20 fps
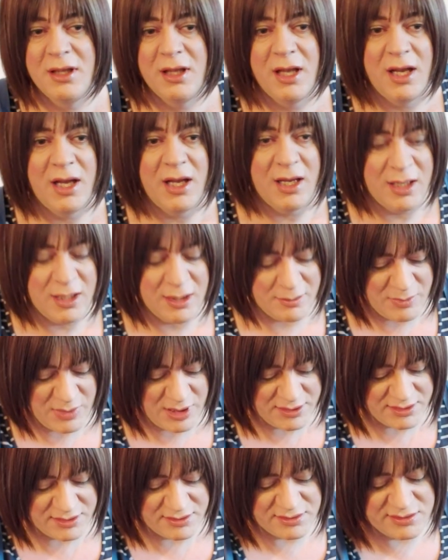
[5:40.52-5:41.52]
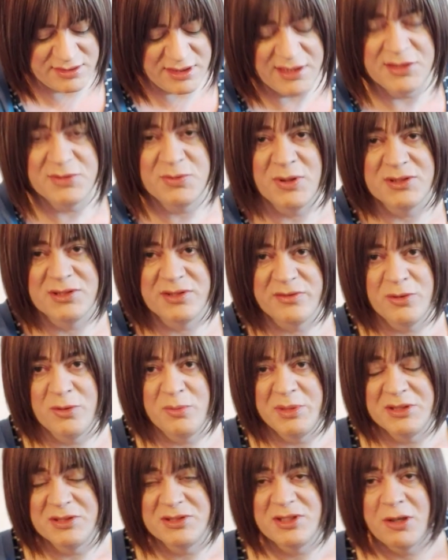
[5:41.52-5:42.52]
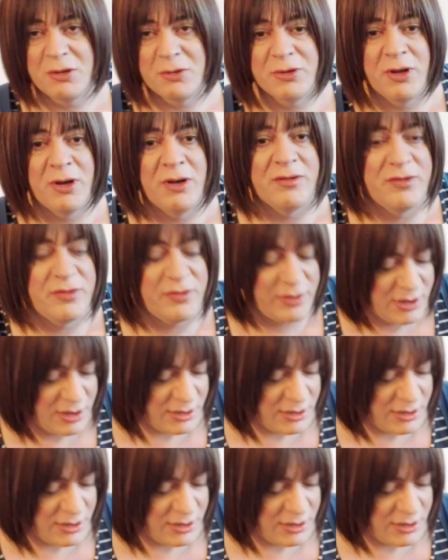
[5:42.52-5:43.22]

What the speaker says: and these ones have all been sold off.